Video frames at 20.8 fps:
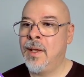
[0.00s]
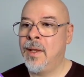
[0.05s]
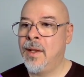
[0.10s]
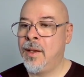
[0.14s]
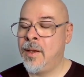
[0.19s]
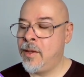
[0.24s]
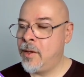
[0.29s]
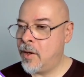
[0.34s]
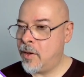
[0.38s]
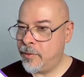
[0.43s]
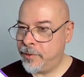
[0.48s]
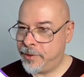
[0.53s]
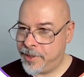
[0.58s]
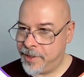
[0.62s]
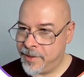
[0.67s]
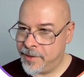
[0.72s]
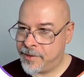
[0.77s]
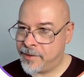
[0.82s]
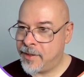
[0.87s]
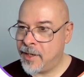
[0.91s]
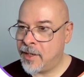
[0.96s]

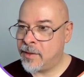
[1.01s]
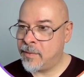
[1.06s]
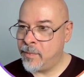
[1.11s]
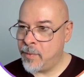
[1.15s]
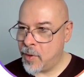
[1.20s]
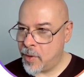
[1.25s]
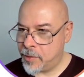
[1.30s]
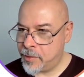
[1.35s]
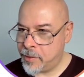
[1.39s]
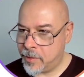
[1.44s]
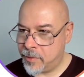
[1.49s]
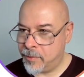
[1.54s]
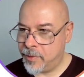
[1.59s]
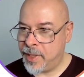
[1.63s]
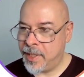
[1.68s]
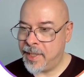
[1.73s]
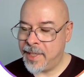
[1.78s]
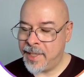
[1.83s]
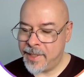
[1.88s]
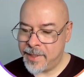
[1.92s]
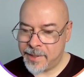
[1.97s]
Notice that Mercury
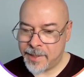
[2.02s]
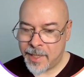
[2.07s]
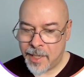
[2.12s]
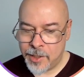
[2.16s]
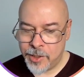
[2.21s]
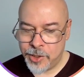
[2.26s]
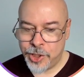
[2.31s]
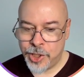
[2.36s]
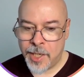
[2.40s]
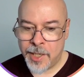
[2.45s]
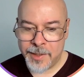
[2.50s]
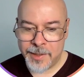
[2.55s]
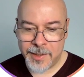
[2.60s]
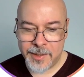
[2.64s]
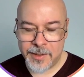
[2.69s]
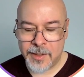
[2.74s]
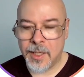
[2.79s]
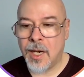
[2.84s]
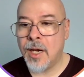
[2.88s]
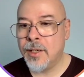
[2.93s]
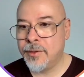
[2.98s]
is conjunct
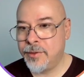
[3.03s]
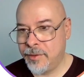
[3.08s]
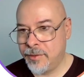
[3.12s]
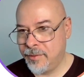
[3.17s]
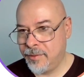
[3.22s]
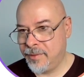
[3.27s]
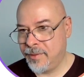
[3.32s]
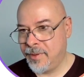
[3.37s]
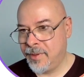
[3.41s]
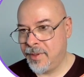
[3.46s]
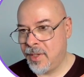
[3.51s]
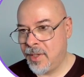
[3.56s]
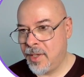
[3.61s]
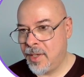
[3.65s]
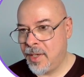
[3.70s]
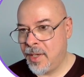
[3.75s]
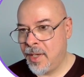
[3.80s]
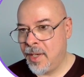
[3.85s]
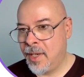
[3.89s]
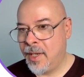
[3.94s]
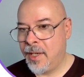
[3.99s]
Saturn.
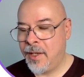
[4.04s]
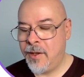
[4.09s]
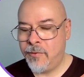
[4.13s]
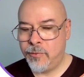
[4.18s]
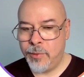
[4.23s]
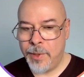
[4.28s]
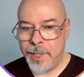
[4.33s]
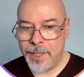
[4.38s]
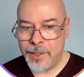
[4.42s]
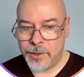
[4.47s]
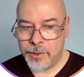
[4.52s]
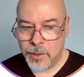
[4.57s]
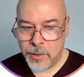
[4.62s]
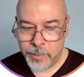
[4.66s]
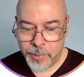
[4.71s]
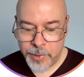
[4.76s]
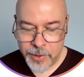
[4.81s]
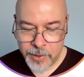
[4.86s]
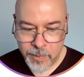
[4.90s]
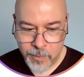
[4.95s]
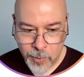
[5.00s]
If we
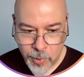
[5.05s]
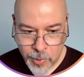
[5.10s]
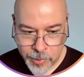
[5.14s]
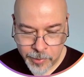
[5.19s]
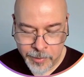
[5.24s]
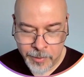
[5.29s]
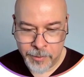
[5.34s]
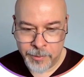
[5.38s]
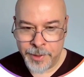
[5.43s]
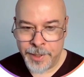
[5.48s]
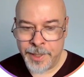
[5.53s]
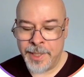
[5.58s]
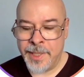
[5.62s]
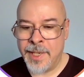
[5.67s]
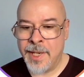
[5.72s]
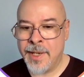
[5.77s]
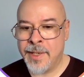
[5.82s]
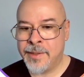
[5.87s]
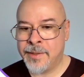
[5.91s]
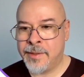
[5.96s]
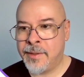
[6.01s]
interpret Mercury
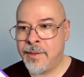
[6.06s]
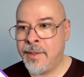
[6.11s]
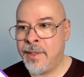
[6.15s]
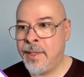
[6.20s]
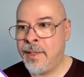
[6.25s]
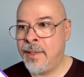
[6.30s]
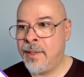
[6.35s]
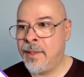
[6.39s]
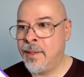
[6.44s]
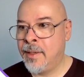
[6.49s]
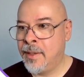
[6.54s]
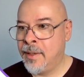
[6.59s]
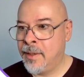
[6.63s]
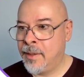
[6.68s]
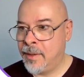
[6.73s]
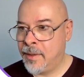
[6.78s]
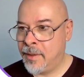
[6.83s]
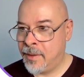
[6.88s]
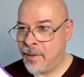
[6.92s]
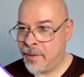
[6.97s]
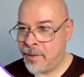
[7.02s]
as the
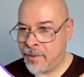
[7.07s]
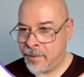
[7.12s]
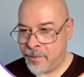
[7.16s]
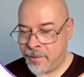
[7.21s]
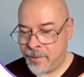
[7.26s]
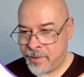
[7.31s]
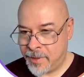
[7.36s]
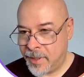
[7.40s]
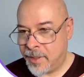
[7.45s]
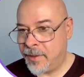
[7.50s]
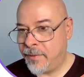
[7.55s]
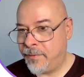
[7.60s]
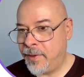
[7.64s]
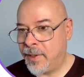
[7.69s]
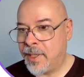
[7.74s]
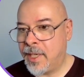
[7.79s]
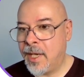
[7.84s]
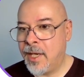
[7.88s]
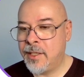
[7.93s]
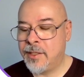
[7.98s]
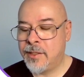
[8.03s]

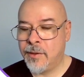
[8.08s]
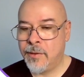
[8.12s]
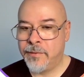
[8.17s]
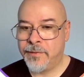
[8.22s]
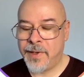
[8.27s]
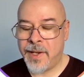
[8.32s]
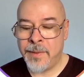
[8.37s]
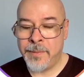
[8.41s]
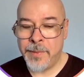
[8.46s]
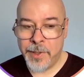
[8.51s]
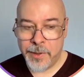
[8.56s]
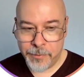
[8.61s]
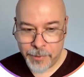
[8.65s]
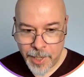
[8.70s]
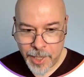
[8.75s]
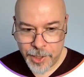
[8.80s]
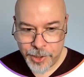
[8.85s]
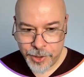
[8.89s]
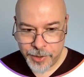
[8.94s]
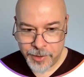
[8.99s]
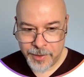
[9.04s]
significator of
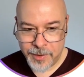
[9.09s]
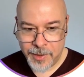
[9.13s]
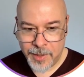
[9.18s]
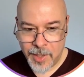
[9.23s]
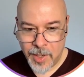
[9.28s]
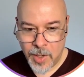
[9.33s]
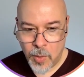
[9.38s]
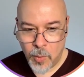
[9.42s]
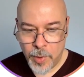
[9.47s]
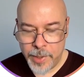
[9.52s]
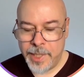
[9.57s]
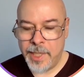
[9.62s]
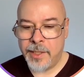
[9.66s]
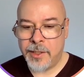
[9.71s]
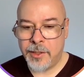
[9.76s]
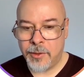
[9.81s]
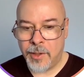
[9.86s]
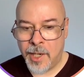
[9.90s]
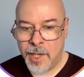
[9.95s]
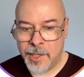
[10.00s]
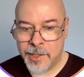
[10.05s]
immigration, we need
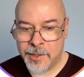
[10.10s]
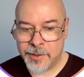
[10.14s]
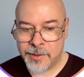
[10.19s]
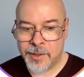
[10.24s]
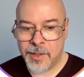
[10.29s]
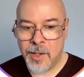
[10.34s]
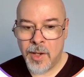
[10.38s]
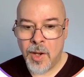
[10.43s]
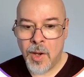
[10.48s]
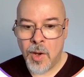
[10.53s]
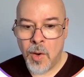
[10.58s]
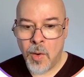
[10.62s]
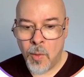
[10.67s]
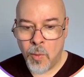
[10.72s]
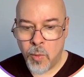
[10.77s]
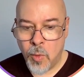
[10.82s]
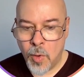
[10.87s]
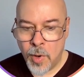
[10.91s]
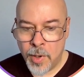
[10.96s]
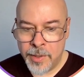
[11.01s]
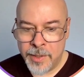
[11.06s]
to ask,
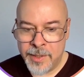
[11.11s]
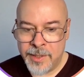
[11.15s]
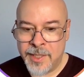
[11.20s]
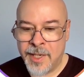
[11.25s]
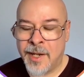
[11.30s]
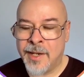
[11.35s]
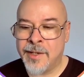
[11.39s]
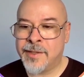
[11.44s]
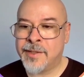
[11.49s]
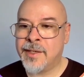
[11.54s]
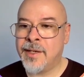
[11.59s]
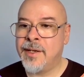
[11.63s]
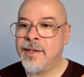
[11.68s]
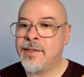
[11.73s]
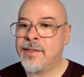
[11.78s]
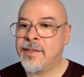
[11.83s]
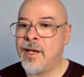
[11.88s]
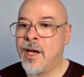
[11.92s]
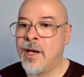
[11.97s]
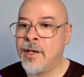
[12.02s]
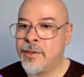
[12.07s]
what does
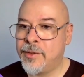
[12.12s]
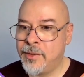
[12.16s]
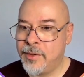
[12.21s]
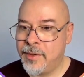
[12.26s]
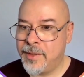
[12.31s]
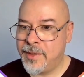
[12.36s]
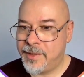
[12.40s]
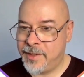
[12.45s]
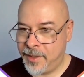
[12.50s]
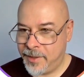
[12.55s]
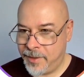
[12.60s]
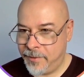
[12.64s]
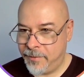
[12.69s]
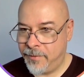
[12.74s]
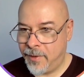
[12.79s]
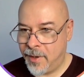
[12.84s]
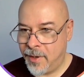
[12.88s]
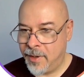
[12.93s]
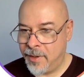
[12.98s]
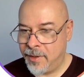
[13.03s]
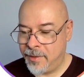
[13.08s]
Saturn
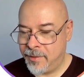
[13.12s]
signify